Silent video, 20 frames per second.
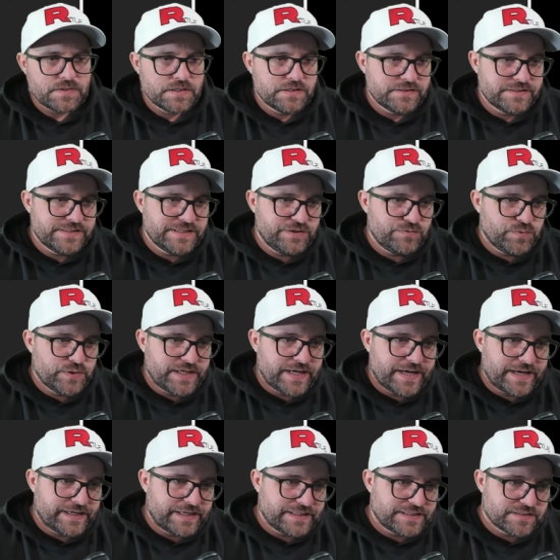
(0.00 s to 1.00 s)
See if we
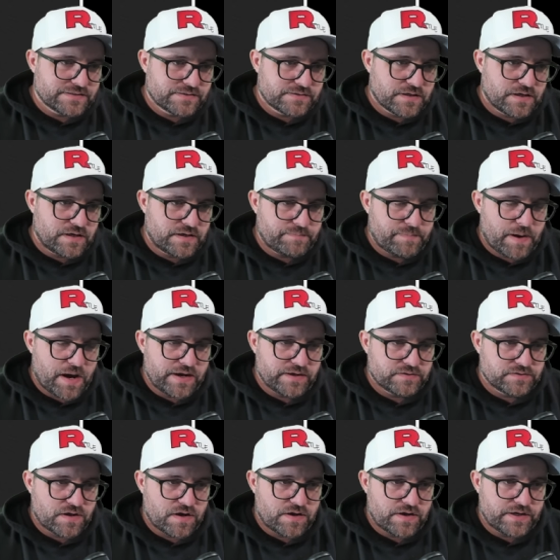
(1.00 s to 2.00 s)
can't get this
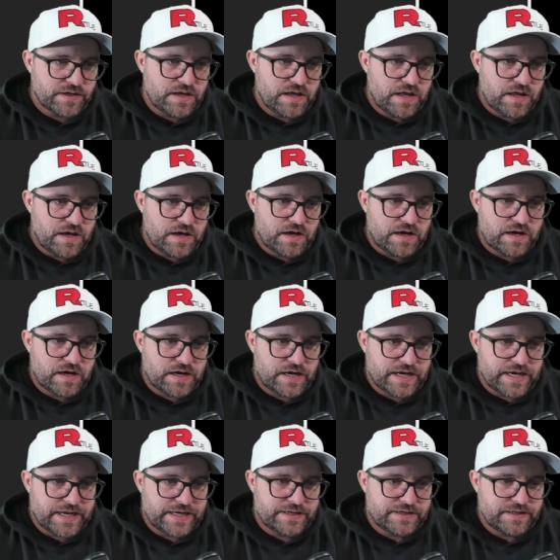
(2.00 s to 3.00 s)
piled on
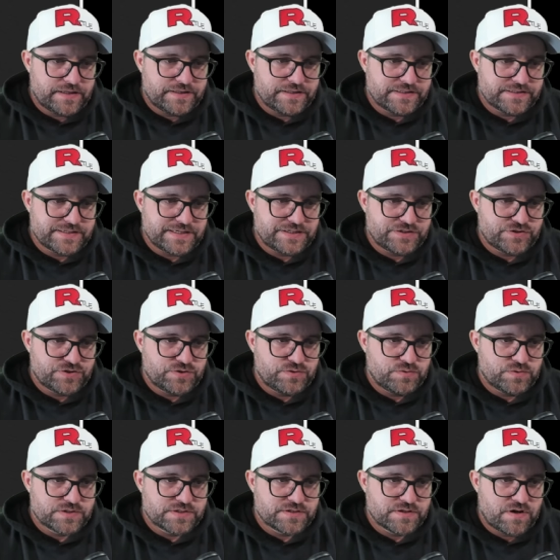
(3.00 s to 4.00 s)
and this
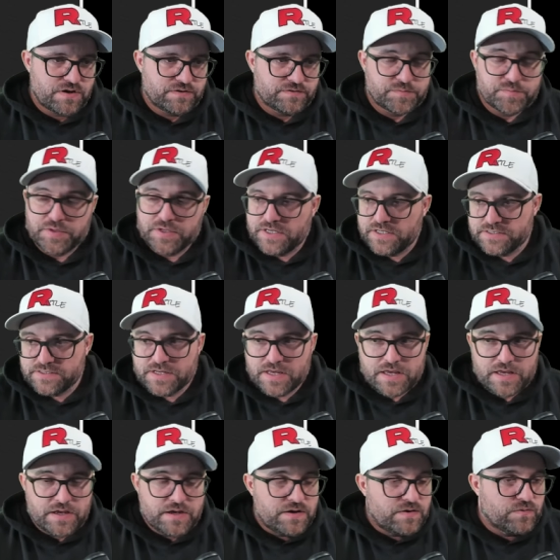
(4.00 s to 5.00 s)
issue solved. Because
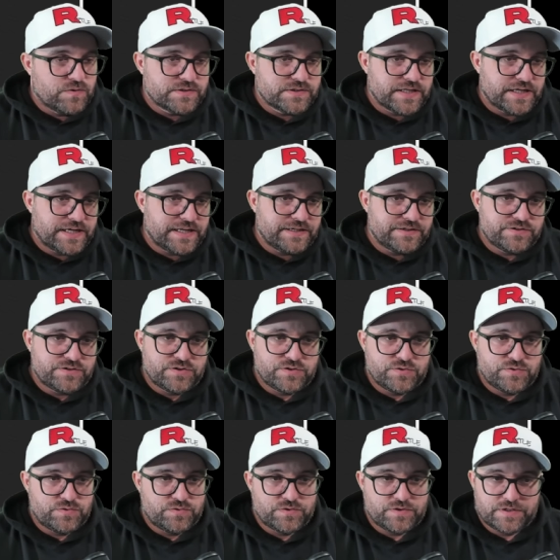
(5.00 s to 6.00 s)
once they get
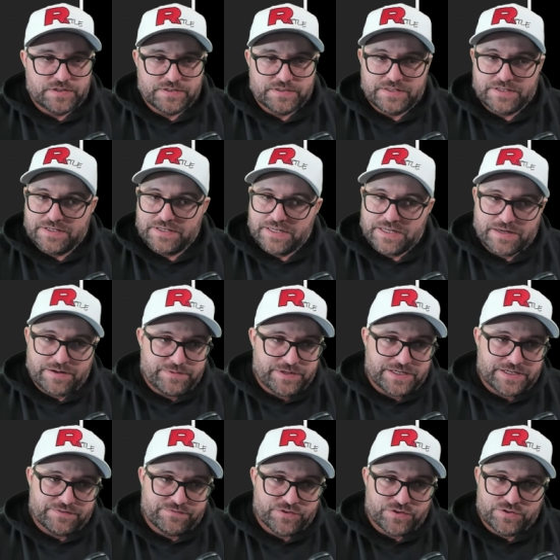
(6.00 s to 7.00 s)
into, I
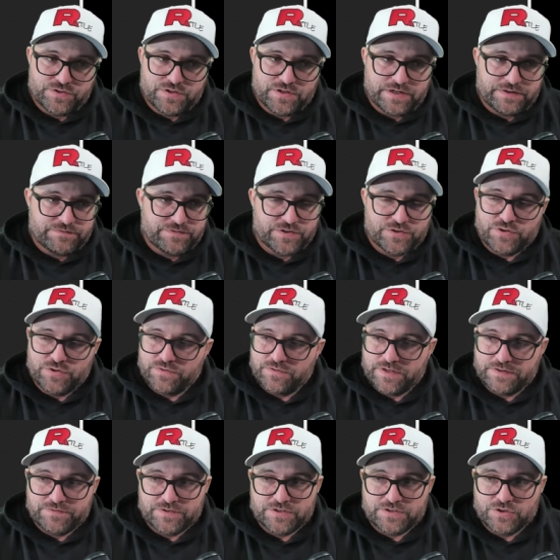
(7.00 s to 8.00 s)
mean, if they're
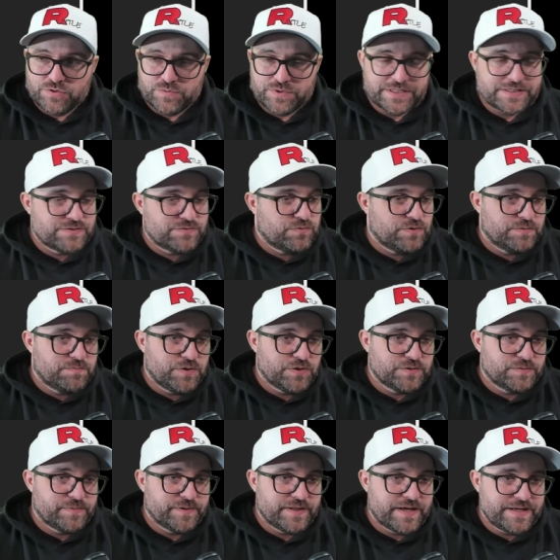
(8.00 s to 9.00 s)
doing this with
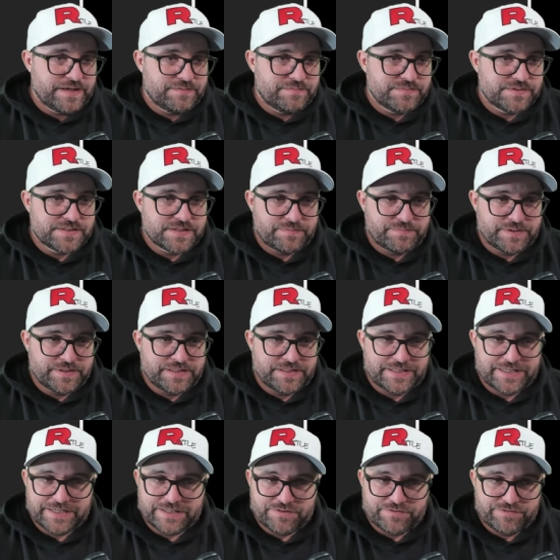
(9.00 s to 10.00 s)
multiple items up in the
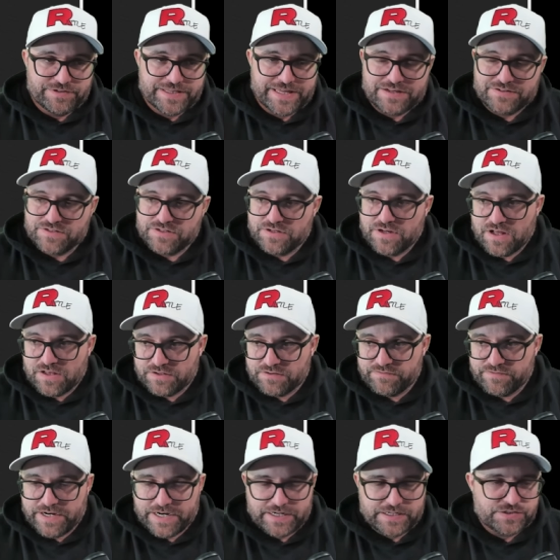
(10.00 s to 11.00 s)
like
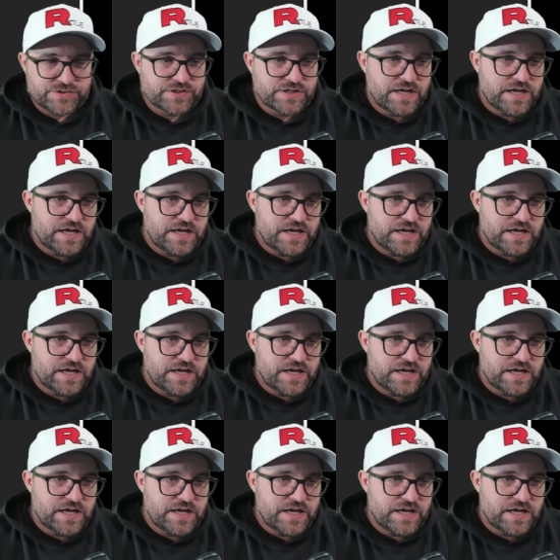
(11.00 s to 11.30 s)
$3,000 range,